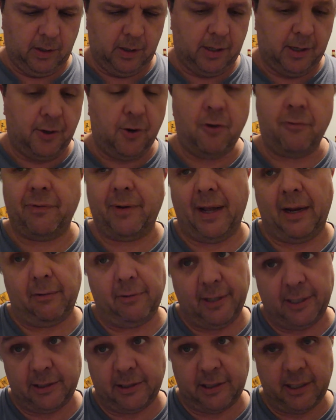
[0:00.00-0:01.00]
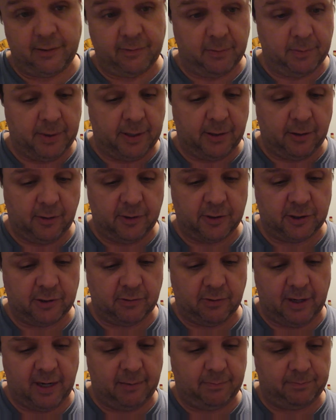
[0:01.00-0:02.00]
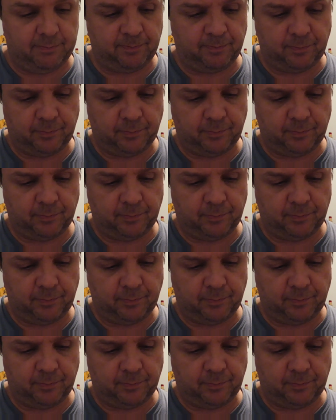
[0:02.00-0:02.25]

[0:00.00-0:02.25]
and hopefully I don't get sick from eating all this crap.